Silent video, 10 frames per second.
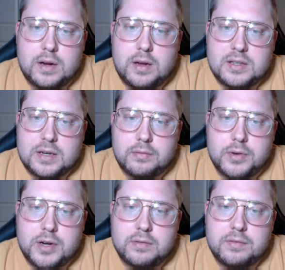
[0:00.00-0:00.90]
As I
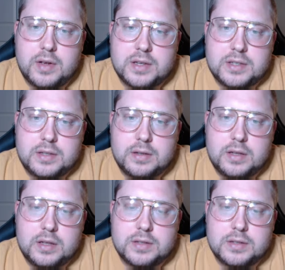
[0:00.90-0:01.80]
reinvest
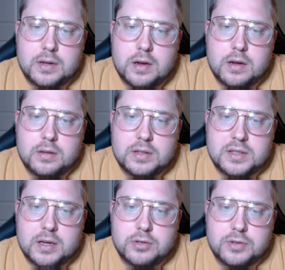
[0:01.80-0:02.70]
this
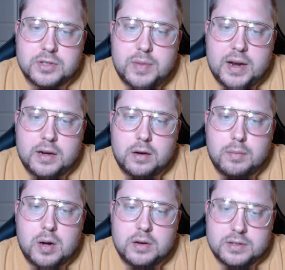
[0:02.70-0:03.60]
interest back into
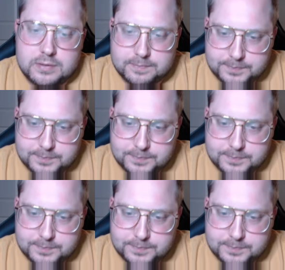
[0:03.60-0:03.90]
bonds.